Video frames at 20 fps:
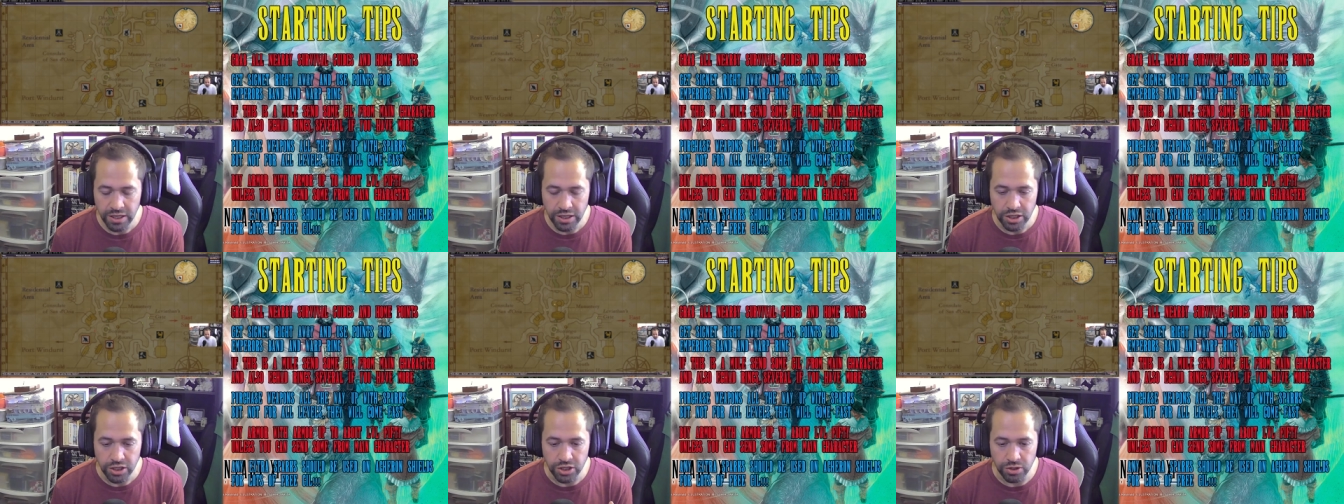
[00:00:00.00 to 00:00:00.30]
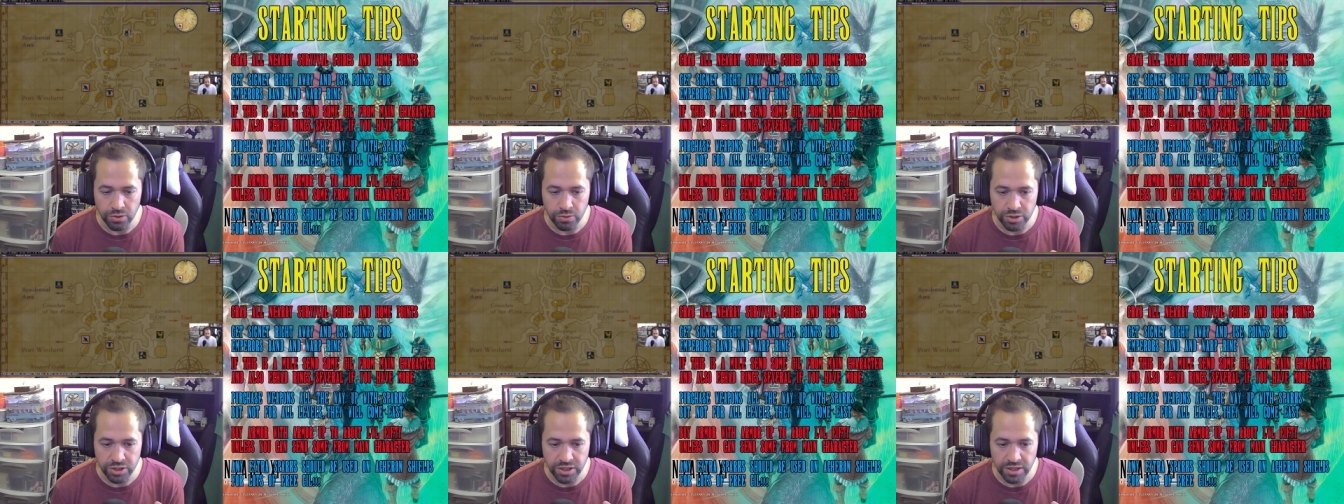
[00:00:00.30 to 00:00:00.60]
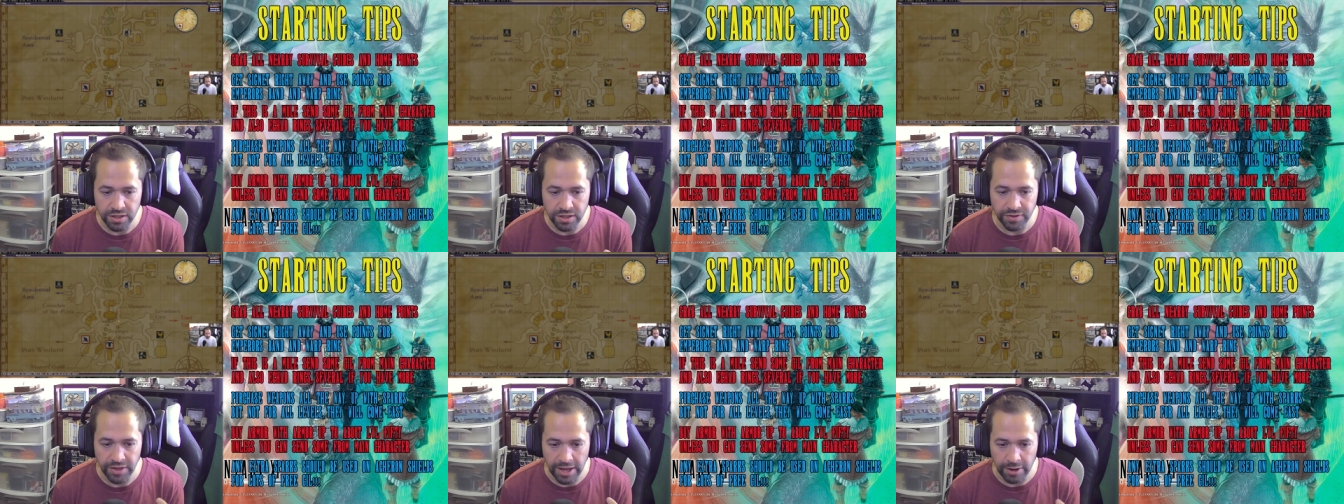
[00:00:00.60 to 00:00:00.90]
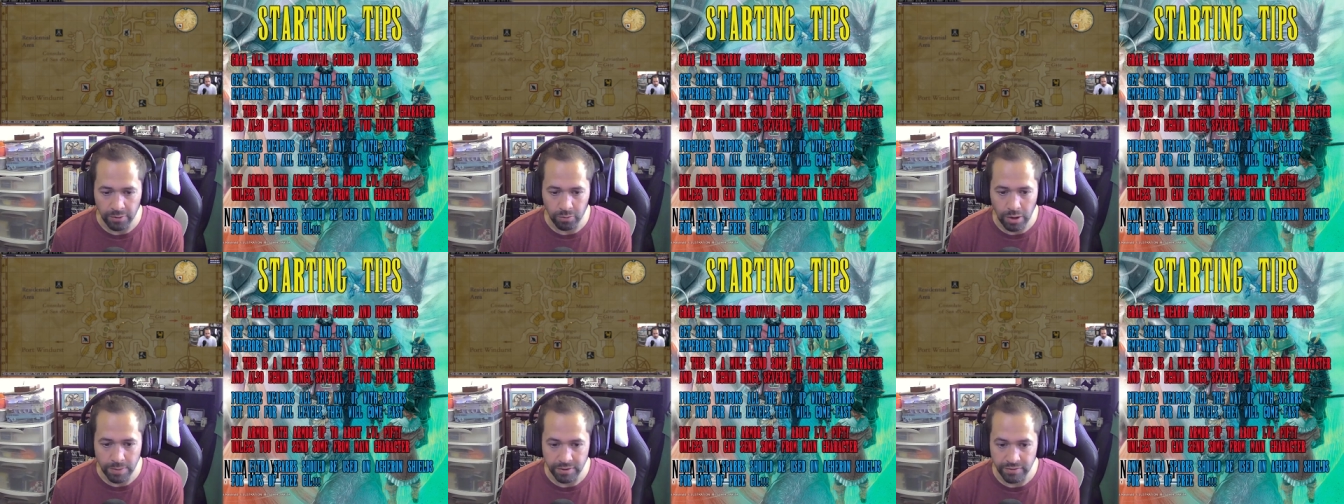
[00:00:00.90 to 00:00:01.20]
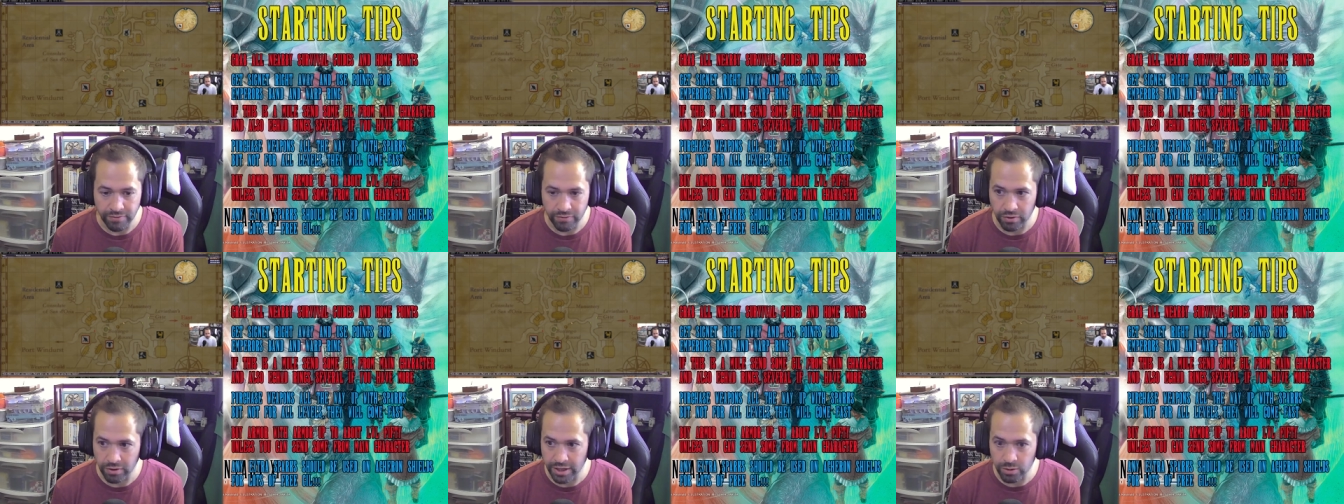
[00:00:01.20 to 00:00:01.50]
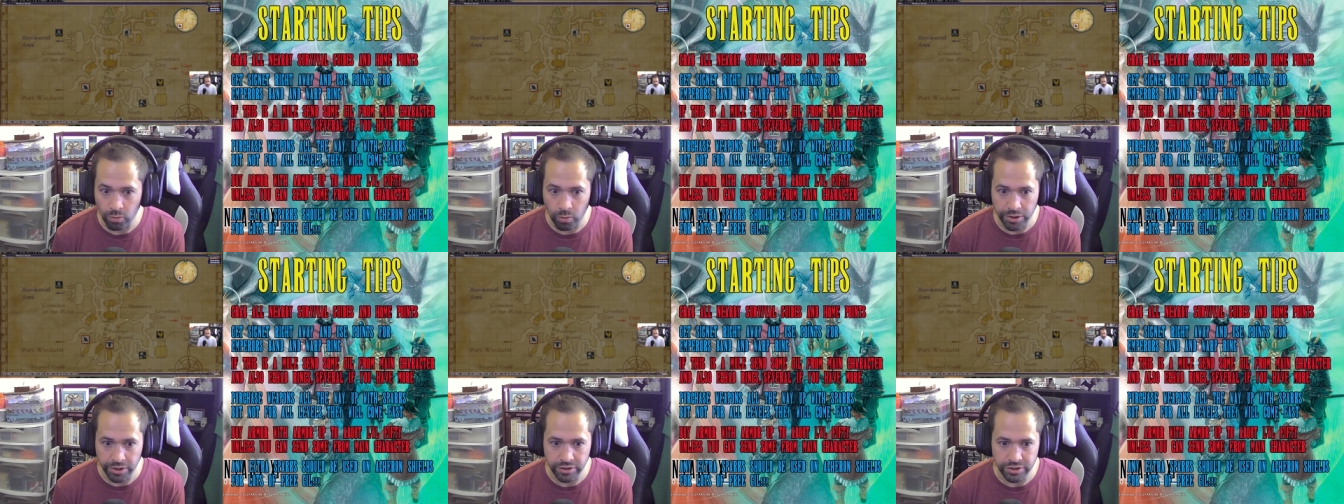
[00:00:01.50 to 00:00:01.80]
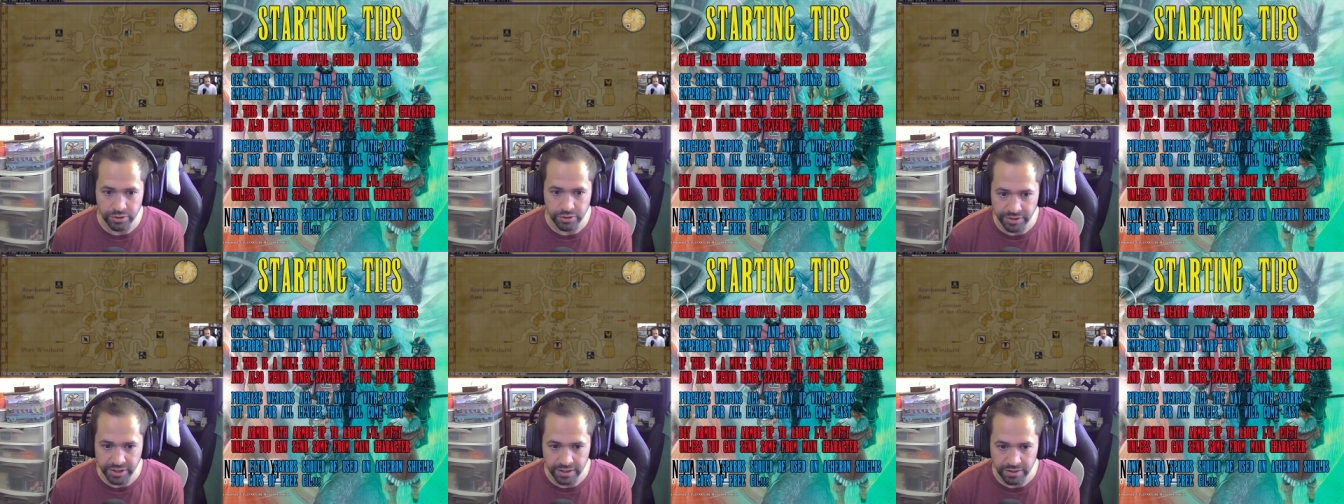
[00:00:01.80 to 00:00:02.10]
use that weapon for like 1 or
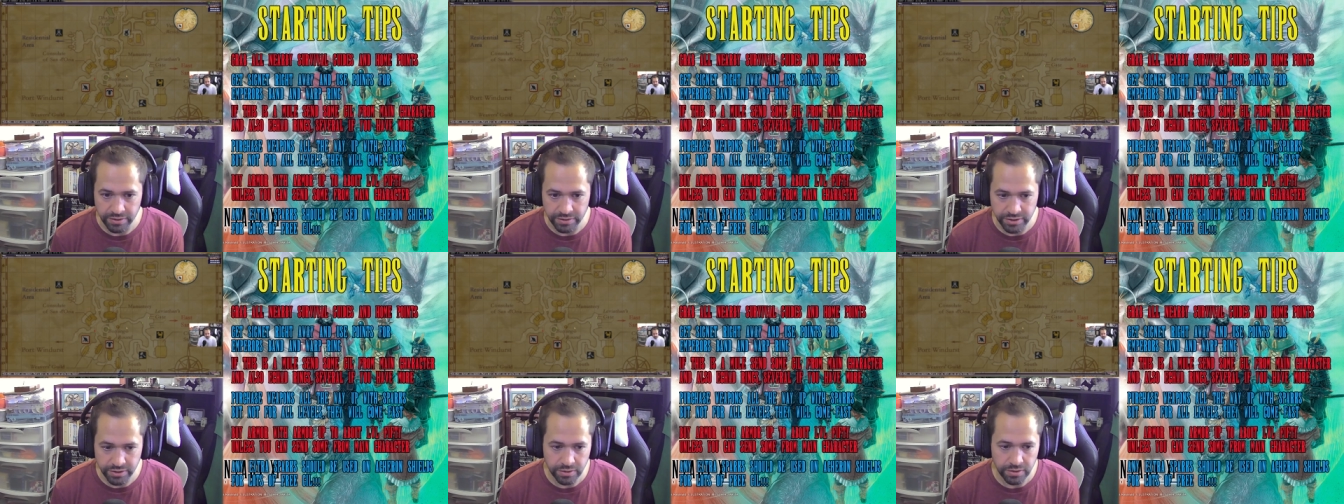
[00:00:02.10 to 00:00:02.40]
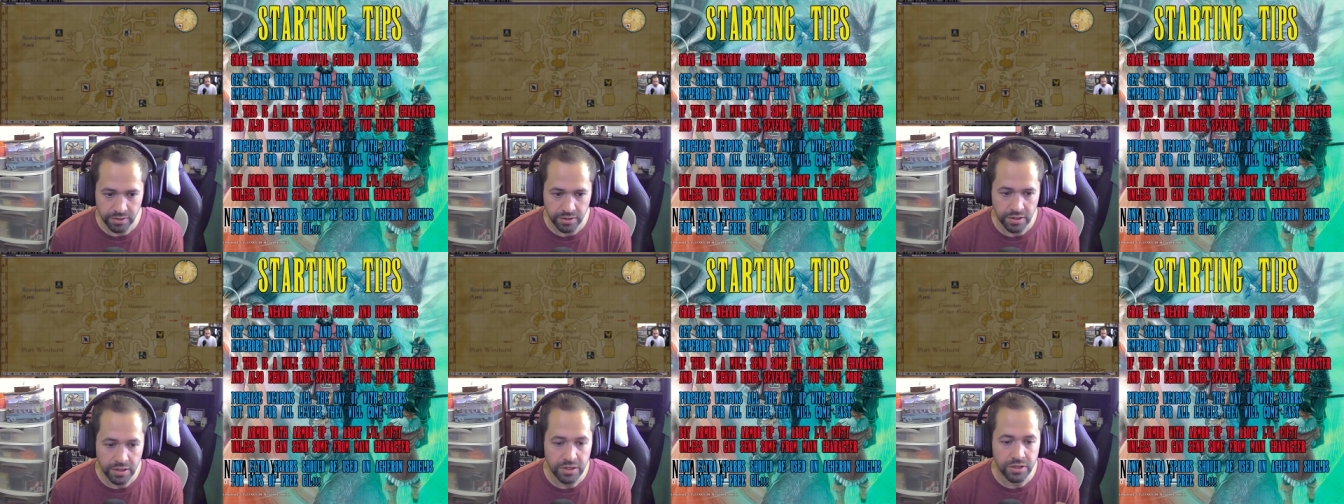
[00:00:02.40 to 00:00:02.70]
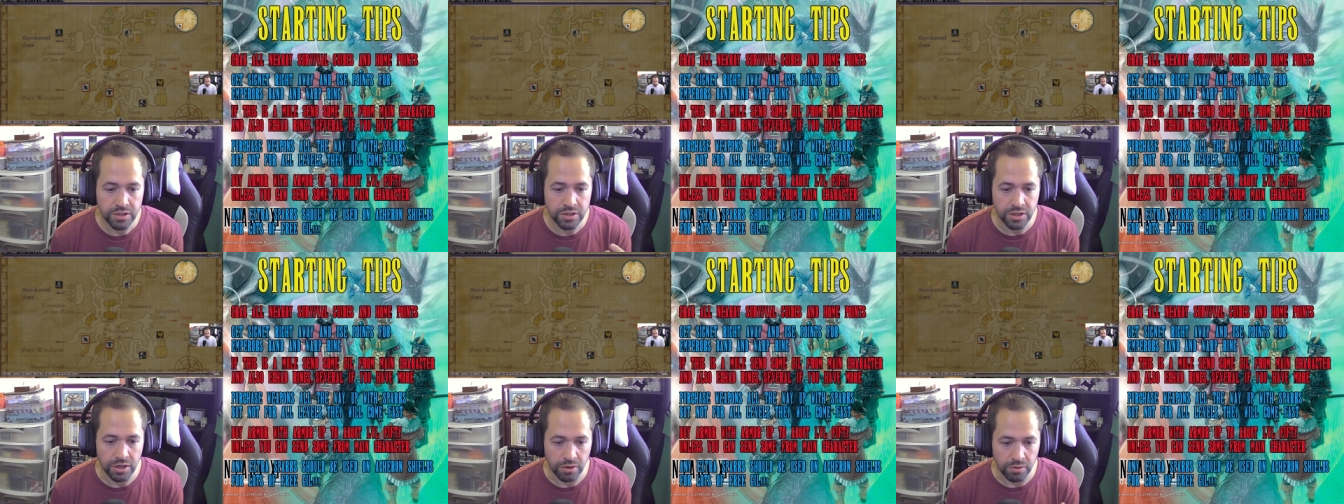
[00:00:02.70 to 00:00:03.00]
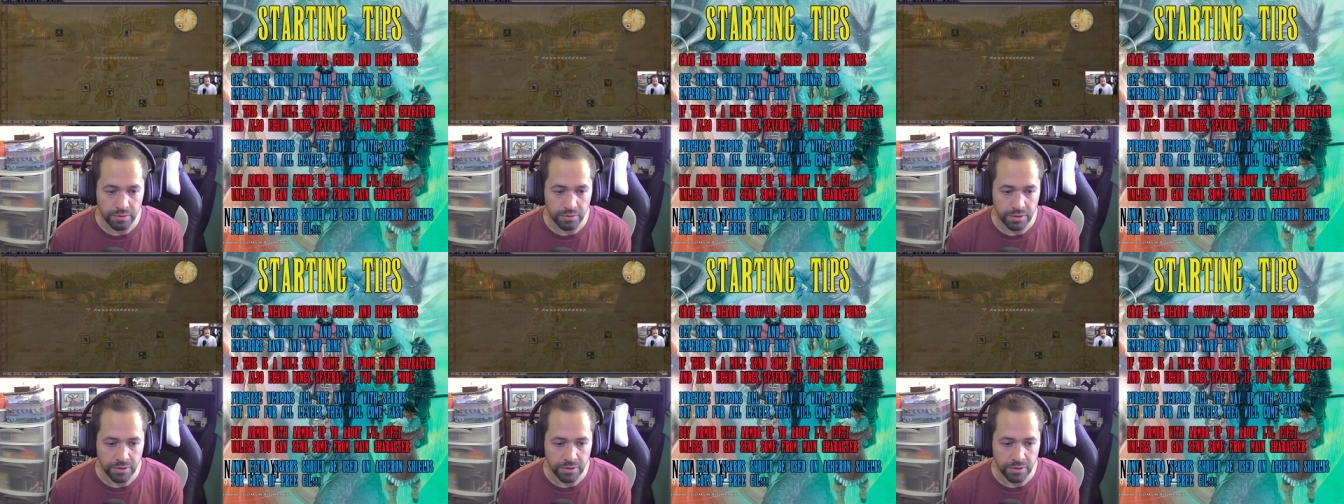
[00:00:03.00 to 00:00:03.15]
2 kills. So,